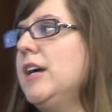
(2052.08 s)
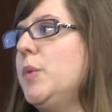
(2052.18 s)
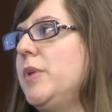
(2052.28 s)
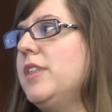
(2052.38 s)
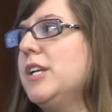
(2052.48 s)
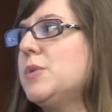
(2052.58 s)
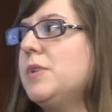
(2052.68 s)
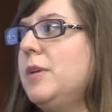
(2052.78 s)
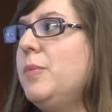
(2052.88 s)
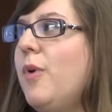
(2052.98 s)
We think it's
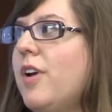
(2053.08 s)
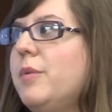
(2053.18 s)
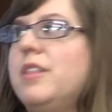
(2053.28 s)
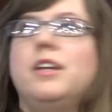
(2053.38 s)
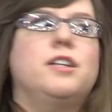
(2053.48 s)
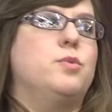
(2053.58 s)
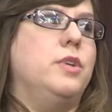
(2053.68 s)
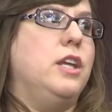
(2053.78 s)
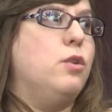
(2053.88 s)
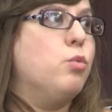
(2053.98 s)
really important. We think it's
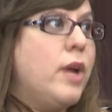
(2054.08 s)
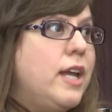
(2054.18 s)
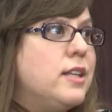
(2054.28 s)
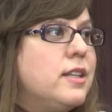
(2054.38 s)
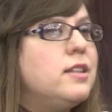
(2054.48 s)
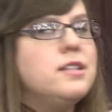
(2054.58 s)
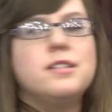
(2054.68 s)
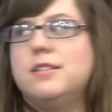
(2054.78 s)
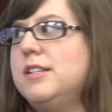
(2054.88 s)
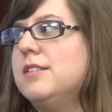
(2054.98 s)
really great that
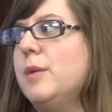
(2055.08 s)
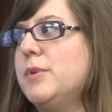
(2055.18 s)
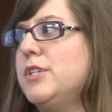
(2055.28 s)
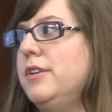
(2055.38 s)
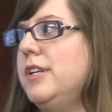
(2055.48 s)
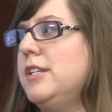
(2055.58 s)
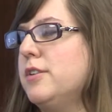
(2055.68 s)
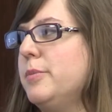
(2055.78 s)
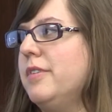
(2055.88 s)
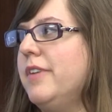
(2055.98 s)
these opportunities
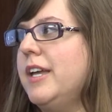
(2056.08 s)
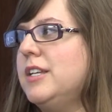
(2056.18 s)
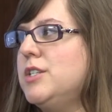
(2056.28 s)
are provided